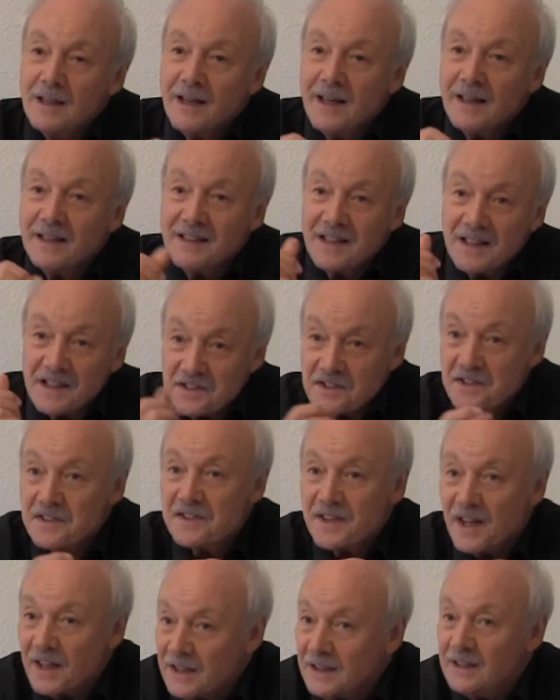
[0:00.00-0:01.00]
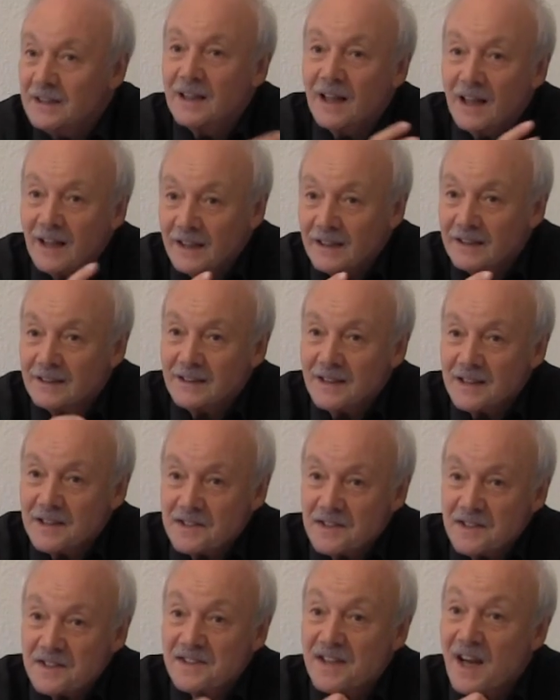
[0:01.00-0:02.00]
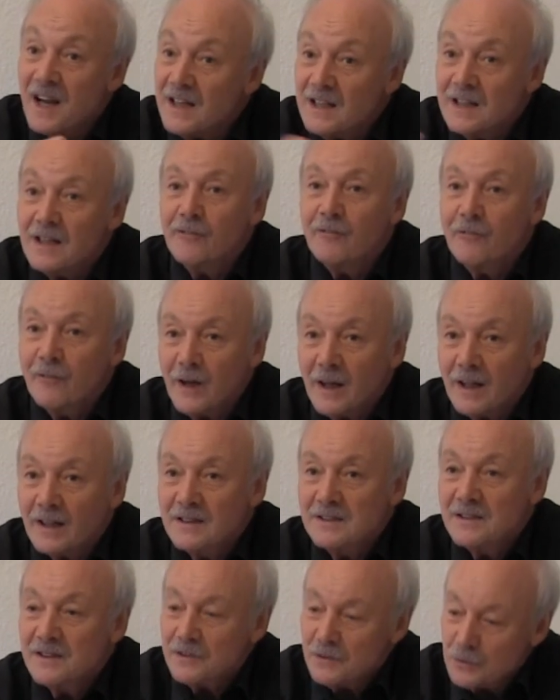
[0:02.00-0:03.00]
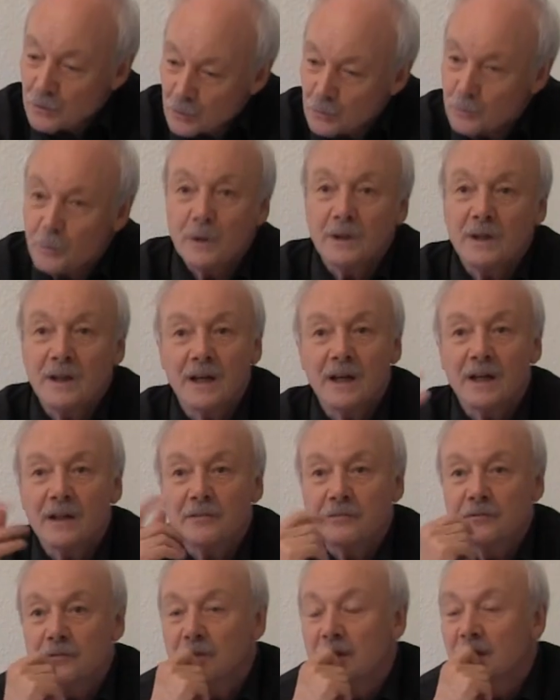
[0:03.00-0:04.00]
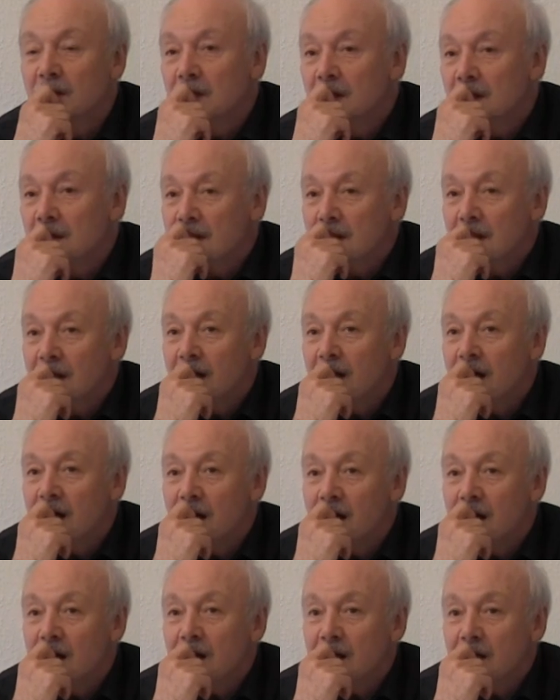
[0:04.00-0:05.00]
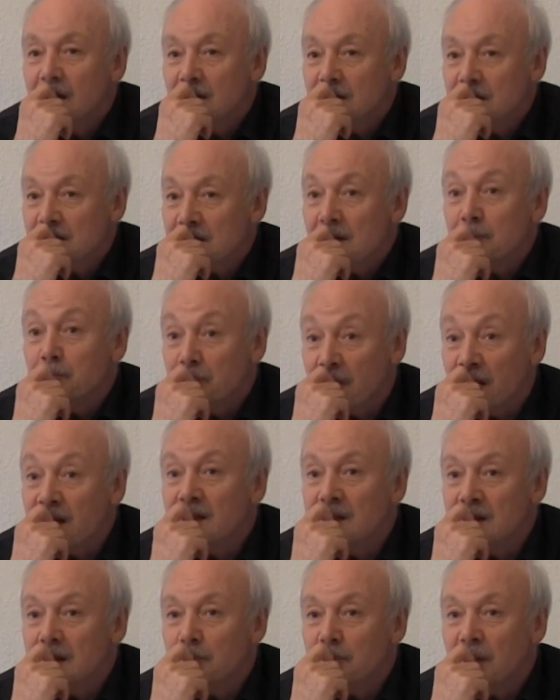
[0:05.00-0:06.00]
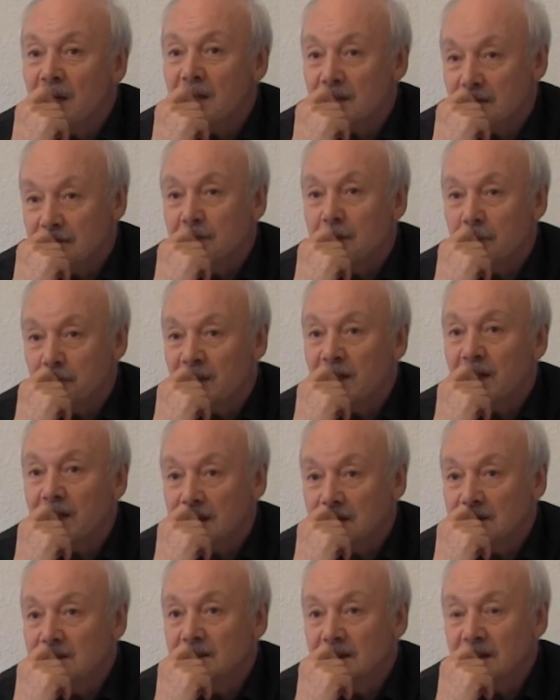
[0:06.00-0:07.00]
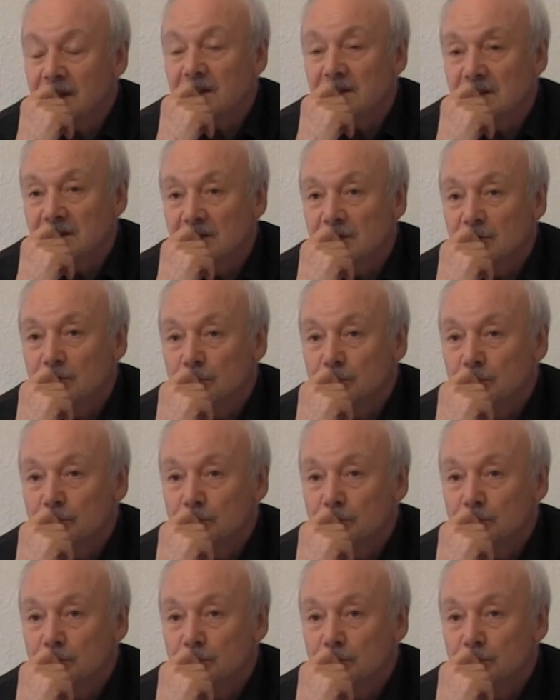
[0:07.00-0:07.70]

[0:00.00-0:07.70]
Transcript: and as a sideline, as a side effect, you will have uh, some money made from that, mm. yes.